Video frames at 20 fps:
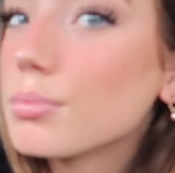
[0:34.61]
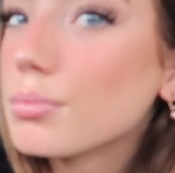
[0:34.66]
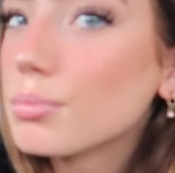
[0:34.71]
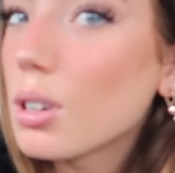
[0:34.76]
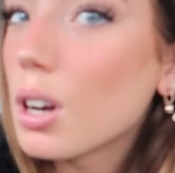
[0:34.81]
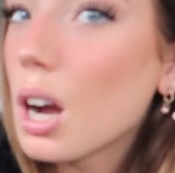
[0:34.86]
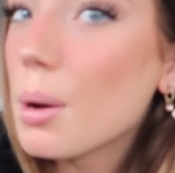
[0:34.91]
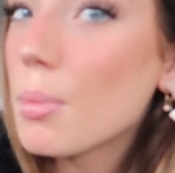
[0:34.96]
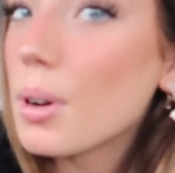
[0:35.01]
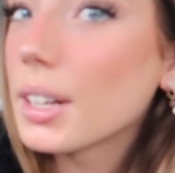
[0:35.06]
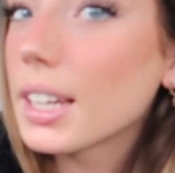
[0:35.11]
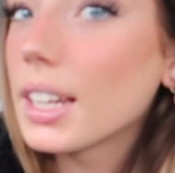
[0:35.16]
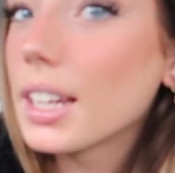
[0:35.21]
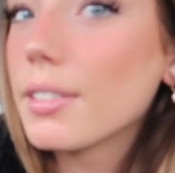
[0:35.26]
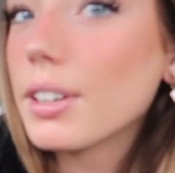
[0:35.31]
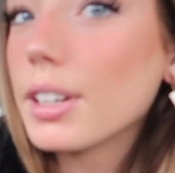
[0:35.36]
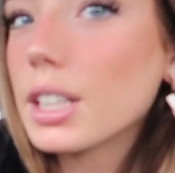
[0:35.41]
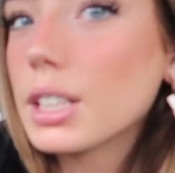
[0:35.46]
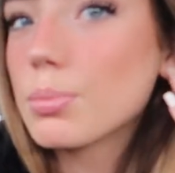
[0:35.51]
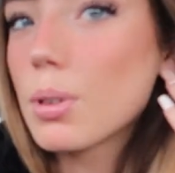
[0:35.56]
Primark
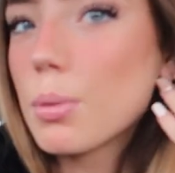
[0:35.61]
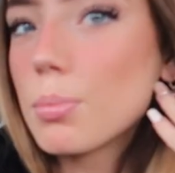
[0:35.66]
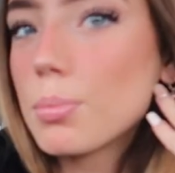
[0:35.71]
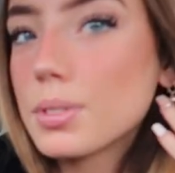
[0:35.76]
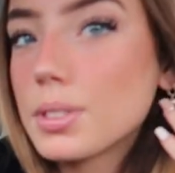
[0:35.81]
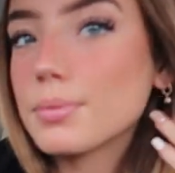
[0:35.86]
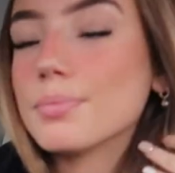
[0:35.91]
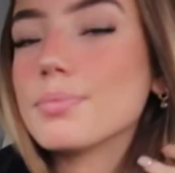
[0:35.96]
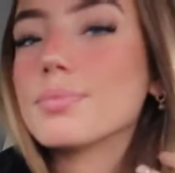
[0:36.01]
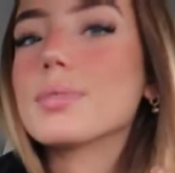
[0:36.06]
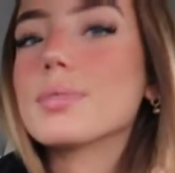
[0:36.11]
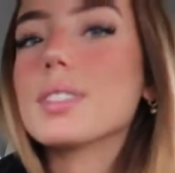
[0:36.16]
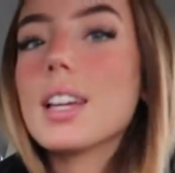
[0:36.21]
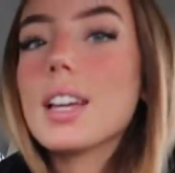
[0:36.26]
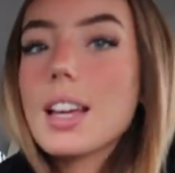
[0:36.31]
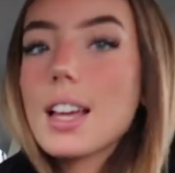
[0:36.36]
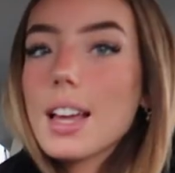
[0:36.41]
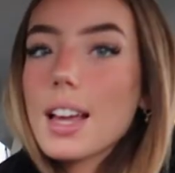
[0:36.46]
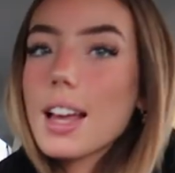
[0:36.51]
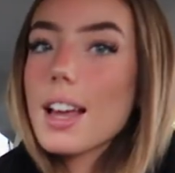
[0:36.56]
earrings props,
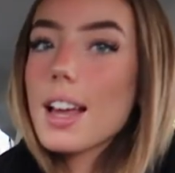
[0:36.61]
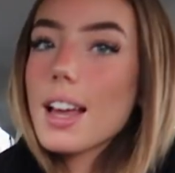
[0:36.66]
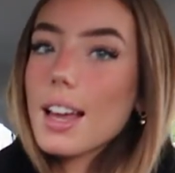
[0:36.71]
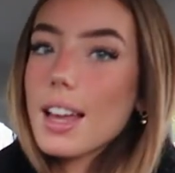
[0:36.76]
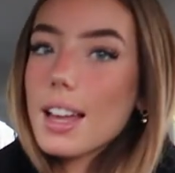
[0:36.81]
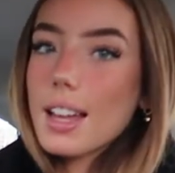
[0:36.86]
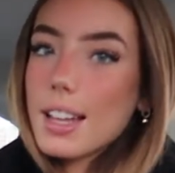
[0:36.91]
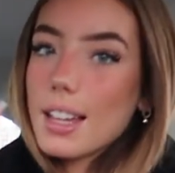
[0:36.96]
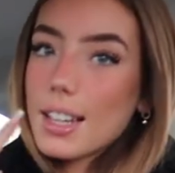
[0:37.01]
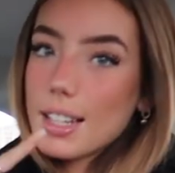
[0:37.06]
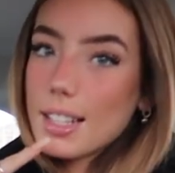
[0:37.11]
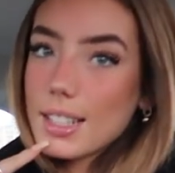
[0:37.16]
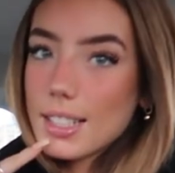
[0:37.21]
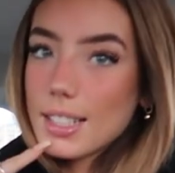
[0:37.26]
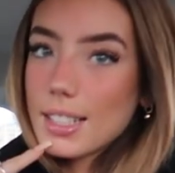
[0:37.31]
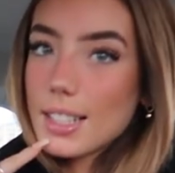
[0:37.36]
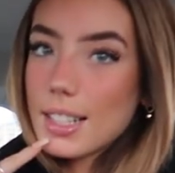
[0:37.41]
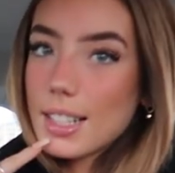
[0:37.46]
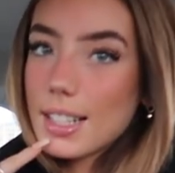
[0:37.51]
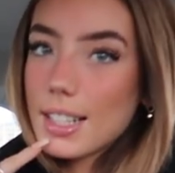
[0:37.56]

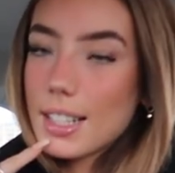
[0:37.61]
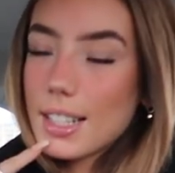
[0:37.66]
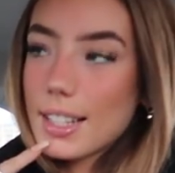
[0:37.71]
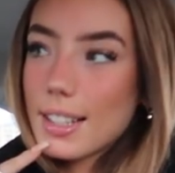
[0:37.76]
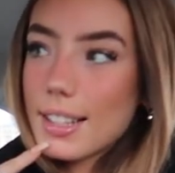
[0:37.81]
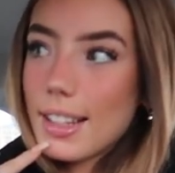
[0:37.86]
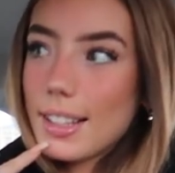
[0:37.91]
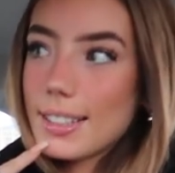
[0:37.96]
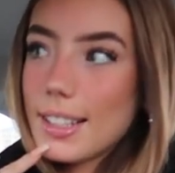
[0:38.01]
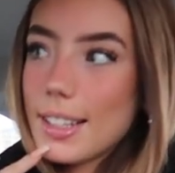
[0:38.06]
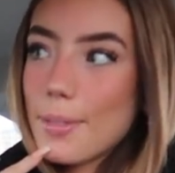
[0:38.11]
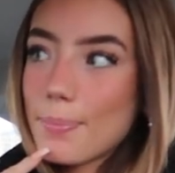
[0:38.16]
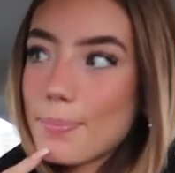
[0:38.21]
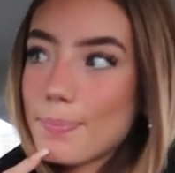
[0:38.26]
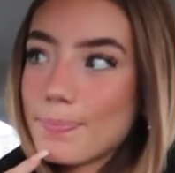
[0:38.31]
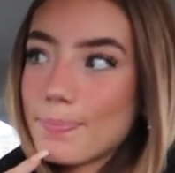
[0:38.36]
and that's it.